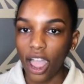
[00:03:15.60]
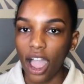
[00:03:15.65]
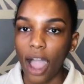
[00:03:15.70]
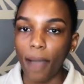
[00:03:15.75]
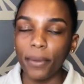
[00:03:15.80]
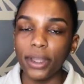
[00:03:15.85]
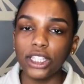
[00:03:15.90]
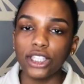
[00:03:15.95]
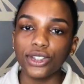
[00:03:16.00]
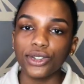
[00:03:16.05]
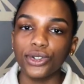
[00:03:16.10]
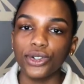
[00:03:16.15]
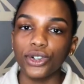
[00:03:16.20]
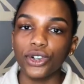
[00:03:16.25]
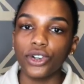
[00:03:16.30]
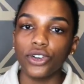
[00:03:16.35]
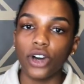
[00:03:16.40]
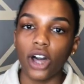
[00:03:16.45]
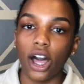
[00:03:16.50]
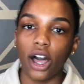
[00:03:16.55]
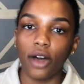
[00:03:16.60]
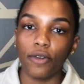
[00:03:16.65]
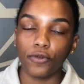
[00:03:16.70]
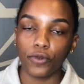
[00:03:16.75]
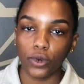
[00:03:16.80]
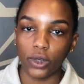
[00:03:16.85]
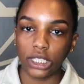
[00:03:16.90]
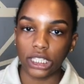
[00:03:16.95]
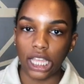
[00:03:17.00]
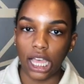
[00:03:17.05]
I'm in school
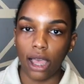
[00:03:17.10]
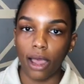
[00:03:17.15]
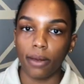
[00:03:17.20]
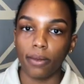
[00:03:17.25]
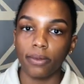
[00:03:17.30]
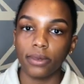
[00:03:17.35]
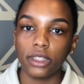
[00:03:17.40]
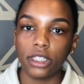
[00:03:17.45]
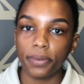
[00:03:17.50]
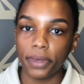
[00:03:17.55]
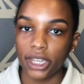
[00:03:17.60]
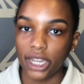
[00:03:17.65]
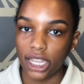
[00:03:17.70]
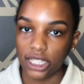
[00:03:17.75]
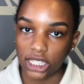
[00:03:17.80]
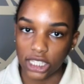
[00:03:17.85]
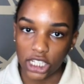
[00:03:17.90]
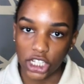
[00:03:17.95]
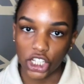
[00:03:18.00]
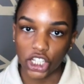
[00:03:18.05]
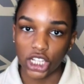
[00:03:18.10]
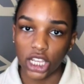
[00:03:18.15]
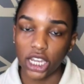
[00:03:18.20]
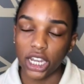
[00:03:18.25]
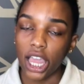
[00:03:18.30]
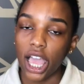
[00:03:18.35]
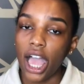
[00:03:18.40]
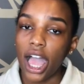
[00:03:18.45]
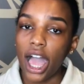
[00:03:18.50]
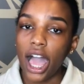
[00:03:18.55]
full-time to be an esthetician.
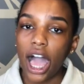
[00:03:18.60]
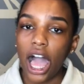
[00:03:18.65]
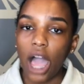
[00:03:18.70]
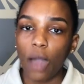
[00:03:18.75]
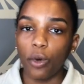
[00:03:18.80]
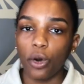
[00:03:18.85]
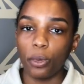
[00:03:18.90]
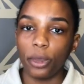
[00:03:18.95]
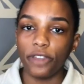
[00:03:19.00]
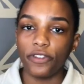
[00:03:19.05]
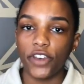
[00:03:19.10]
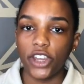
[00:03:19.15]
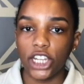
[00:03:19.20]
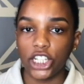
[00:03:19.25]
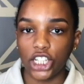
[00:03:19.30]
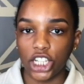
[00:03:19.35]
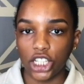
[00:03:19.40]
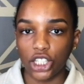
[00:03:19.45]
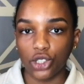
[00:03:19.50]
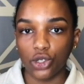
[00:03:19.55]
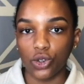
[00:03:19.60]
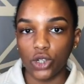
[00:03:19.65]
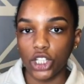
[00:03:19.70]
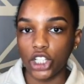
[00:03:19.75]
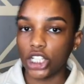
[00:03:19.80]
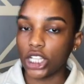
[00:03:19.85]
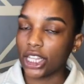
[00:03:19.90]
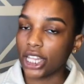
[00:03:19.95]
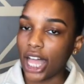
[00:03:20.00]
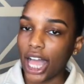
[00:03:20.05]
I will be finishing school
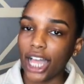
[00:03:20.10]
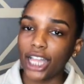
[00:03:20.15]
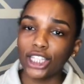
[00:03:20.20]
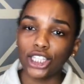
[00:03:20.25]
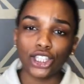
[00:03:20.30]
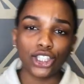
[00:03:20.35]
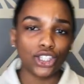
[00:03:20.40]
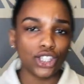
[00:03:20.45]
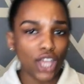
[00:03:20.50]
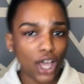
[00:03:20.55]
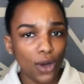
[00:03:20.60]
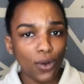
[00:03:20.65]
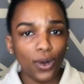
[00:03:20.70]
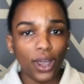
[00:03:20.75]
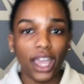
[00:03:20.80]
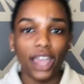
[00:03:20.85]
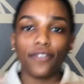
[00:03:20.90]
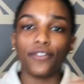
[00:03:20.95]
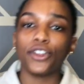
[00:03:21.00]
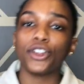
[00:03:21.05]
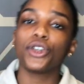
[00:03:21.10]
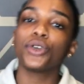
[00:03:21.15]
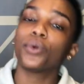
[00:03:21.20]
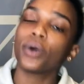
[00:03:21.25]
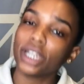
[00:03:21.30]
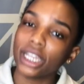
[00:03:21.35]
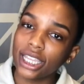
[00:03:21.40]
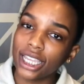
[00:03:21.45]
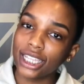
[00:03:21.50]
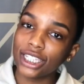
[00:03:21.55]
in July, so if you
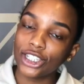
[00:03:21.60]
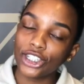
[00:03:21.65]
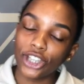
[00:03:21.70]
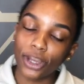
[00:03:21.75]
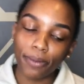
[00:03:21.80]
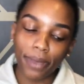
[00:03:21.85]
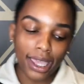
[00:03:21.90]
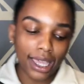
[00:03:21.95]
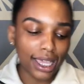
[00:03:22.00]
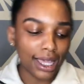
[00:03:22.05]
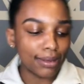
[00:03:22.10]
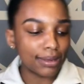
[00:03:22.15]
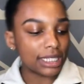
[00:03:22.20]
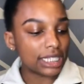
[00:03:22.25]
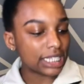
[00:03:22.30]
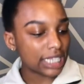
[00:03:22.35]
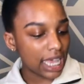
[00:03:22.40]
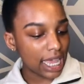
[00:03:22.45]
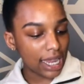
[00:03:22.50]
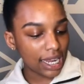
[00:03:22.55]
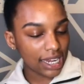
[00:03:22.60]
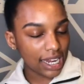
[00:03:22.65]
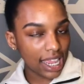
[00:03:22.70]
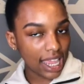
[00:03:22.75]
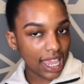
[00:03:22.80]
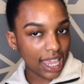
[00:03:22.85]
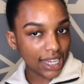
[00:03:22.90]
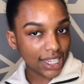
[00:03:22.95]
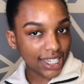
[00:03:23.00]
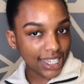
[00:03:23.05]
want to get your makeup
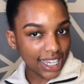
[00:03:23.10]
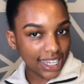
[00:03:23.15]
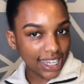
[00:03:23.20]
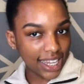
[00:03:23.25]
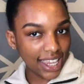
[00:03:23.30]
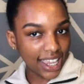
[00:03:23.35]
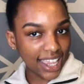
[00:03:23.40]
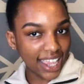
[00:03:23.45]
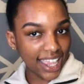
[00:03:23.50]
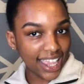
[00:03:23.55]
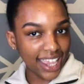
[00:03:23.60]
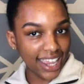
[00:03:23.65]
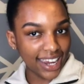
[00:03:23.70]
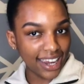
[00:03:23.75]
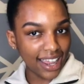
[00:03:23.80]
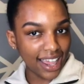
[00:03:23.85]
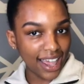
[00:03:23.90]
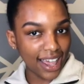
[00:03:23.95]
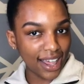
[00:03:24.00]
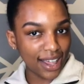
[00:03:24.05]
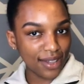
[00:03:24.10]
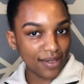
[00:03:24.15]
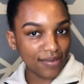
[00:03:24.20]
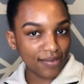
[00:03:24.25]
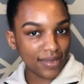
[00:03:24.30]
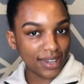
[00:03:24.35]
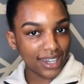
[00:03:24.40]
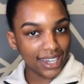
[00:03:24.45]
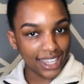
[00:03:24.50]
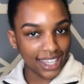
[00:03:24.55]
done, hit up
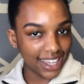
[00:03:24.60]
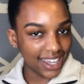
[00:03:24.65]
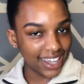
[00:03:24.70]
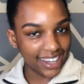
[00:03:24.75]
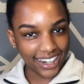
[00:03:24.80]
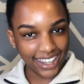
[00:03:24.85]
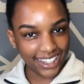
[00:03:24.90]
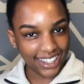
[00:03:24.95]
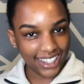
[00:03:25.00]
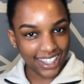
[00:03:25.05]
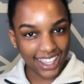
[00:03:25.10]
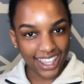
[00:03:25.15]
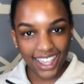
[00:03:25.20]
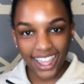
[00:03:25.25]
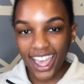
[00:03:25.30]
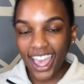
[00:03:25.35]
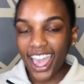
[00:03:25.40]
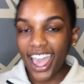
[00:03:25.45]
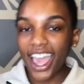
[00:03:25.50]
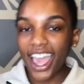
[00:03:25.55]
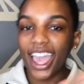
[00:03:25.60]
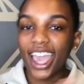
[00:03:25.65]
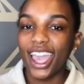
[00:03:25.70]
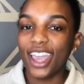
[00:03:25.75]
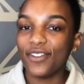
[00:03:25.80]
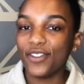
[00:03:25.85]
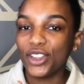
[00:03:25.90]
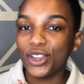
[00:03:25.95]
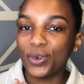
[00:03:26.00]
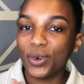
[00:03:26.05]
Nia Anissa.
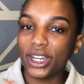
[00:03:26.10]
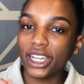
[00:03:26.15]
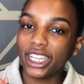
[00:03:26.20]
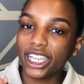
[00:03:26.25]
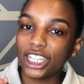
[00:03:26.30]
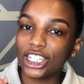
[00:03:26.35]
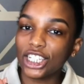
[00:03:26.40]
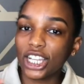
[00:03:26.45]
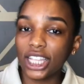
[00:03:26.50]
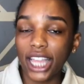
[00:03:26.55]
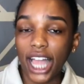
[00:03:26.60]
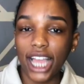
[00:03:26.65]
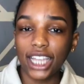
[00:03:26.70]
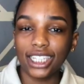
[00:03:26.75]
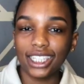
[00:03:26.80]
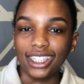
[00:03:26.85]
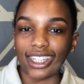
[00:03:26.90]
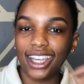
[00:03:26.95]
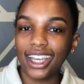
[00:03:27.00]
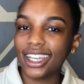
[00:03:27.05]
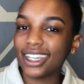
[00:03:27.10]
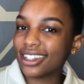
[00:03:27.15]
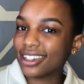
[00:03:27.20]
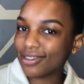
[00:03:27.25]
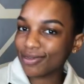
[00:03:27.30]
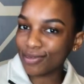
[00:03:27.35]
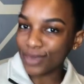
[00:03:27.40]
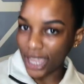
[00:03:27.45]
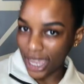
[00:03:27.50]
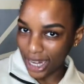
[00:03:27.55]
If you want to get your lashes done,
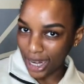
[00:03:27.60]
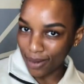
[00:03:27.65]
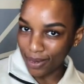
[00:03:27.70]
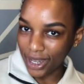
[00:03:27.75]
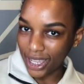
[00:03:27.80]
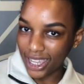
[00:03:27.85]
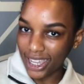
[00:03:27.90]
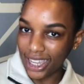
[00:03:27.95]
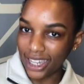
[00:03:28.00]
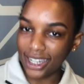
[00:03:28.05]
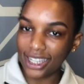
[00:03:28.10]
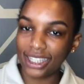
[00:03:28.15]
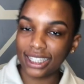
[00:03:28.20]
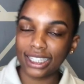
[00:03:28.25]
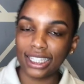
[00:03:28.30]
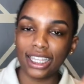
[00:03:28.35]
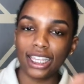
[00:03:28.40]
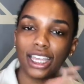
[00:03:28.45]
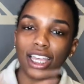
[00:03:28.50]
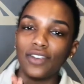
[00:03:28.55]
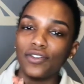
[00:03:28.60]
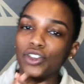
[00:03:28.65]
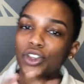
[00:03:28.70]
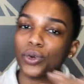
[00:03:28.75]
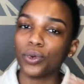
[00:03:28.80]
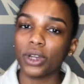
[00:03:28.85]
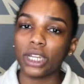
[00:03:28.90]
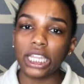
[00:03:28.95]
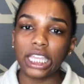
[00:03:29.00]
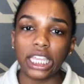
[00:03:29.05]
hit up Nia Anissa. If
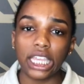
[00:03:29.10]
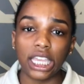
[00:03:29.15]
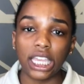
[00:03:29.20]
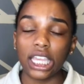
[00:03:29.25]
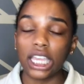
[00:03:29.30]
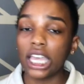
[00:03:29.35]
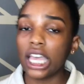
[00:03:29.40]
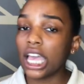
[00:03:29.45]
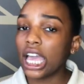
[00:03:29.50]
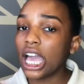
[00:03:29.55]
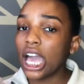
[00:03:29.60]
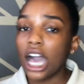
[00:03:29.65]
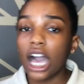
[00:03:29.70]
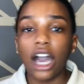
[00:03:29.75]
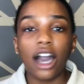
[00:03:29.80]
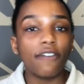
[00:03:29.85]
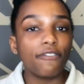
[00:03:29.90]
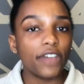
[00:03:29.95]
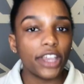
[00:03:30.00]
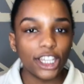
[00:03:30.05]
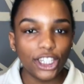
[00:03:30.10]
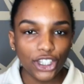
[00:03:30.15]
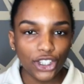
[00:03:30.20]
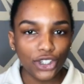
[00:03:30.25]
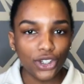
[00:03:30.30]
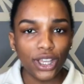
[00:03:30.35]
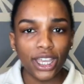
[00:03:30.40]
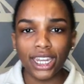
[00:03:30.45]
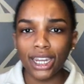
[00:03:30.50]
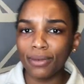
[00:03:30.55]
you want to get a
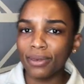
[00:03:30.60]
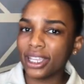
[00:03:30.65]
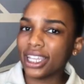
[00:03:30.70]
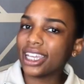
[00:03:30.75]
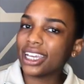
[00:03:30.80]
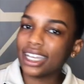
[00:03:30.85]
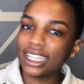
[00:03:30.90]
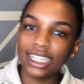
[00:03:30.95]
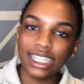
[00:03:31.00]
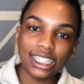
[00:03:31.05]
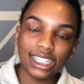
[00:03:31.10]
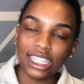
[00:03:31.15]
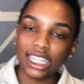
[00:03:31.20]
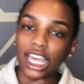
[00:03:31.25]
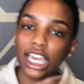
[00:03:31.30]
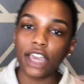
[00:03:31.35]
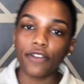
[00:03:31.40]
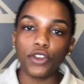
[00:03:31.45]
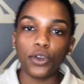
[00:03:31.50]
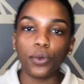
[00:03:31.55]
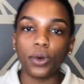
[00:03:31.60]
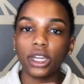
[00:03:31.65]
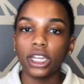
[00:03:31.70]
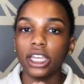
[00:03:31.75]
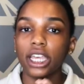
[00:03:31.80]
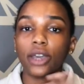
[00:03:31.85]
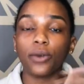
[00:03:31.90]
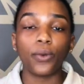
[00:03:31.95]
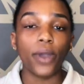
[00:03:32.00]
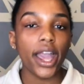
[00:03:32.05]
facial, hit up Nia Anissa. Like if you want
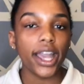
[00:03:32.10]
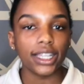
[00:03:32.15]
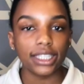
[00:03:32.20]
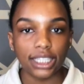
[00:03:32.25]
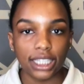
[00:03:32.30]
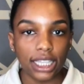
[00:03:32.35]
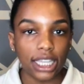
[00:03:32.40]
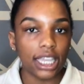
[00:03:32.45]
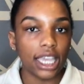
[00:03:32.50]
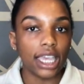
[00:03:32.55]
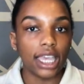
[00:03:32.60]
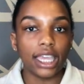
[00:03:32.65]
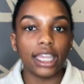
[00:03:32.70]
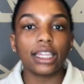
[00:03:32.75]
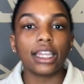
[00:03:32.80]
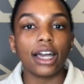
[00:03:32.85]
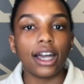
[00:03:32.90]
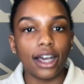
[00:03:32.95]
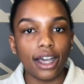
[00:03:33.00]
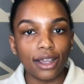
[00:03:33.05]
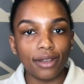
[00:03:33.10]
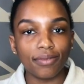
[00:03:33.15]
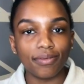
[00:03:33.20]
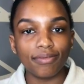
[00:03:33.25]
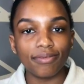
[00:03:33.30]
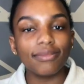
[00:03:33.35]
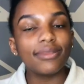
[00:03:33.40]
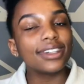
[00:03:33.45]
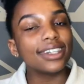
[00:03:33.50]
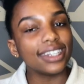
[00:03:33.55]
to get waxing, hit up
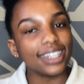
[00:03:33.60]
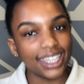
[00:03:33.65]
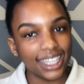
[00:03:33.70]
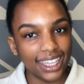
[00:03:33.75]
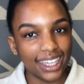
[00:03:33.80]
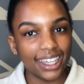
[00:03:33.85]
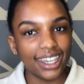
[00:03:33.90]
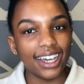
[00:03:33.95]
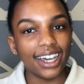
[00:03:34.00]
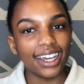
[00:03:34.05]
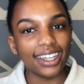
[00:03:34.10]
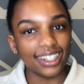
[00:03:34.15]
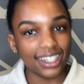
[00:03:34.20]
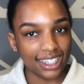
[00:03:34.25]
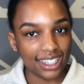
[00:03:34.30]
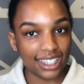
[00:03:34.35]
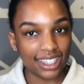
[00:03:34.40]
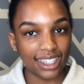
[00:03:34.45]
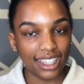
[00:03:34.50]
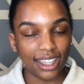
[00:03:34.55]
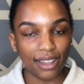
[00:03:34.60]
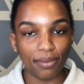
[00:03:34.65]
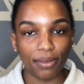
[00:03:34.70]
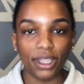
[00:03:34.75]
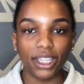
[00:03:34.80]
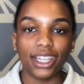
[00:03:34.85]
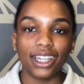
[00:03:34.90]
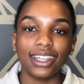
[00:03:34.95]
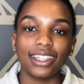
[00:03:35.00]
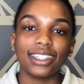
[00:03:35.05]
Nia Anissa,
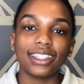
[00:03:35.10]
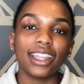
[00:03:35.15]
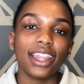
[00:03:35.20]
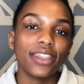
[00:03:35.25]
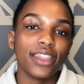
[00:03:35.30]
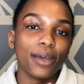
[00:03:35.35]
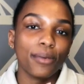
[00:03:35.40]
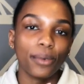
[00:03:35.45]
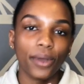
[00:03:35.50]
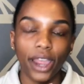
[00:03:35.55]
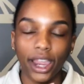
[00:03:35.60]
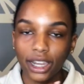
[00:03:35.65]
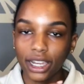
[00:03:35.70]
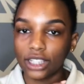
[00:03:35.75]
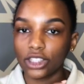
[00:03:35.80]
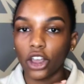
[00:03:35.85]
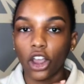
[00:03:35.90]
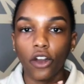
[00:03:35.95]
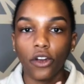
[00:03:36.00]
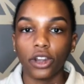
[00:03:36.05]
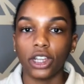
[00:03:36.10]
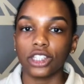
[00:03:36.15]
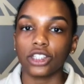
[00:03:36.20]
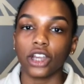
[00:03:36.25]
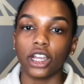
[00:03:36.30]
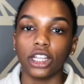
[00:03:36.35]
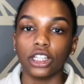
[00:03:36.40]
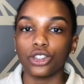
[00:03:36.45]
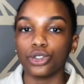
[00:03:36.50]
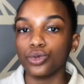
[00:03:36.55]
because the brand is already
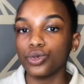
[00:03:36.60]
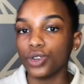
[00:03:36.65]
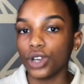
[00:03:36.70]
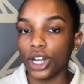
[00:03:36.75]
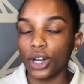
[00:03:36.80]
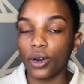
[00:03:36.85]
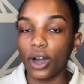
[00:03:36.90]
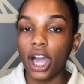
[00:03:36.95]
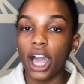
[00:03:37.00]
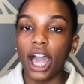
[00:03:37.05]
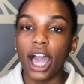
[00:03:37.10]
starting to grow.